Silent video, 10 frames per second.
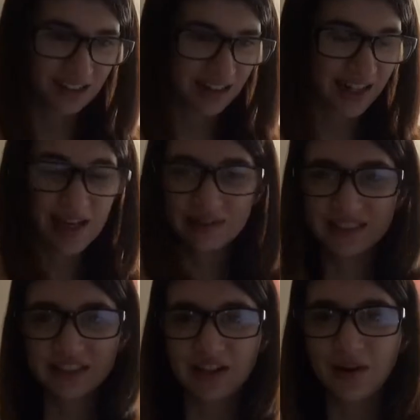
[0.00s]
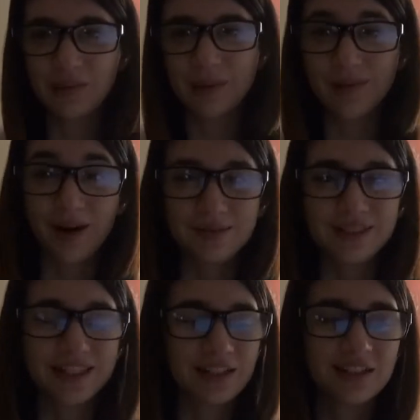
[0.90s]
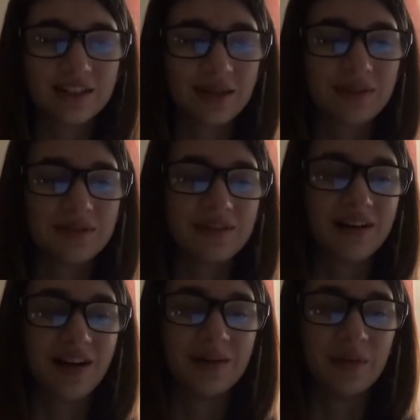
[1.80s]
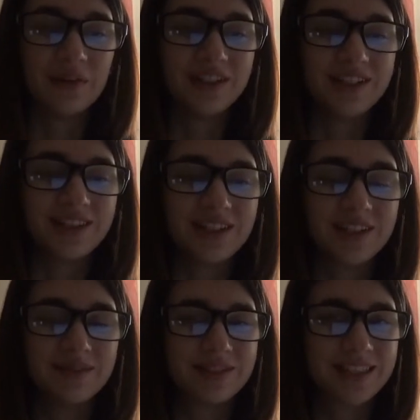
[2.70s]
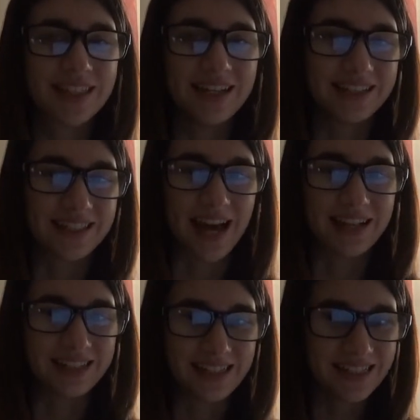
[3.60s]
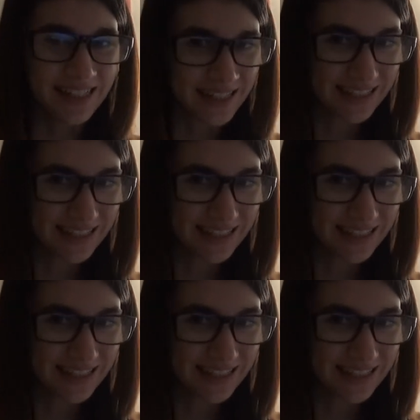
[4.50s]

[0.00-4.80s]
I can't wait to call my mom and tell her that I'm only 30% Italian.